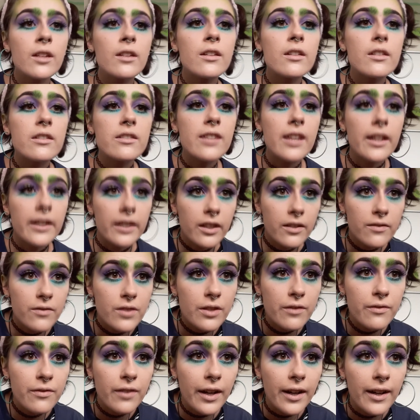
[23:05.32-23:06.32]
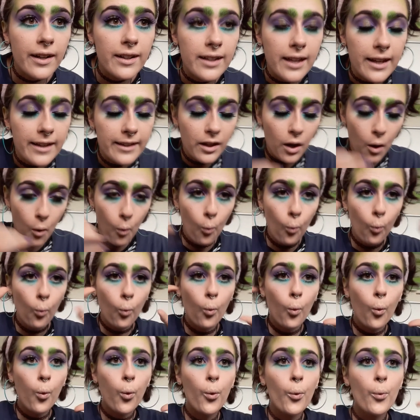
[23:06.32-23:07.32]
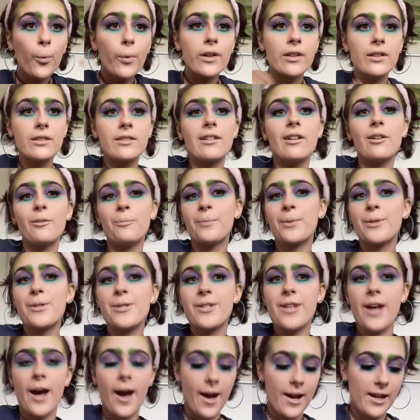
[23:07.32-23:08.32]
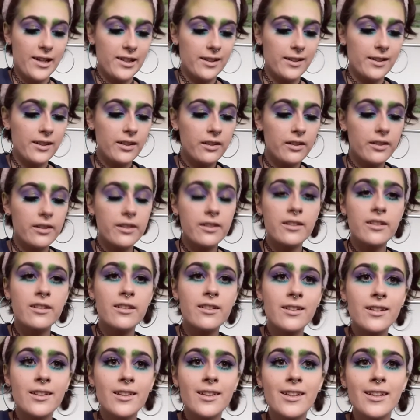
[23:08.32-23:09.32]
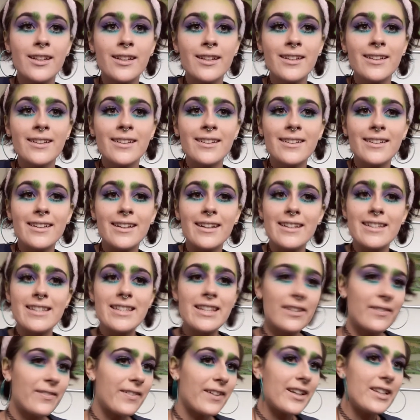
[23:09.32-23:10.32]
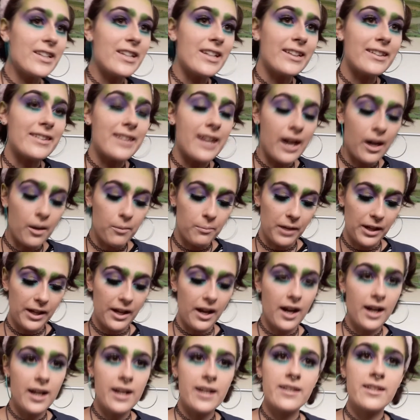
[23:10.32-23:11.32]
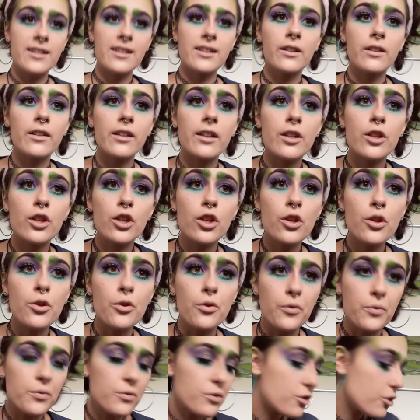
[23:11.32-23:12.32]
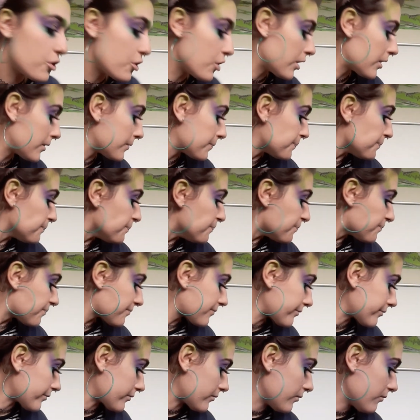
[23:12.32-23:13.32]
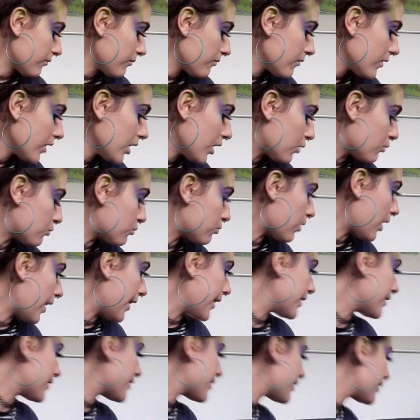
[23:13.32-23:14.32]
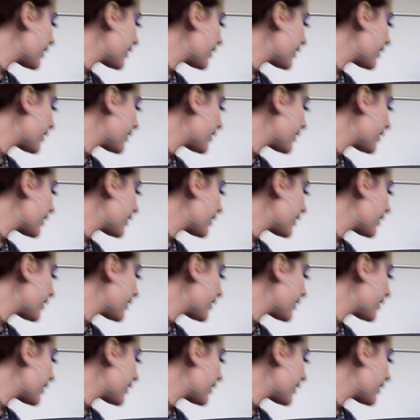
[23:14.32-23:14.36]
So that gives a very like opened eye look, as if I need that. My eyes look huge. Right,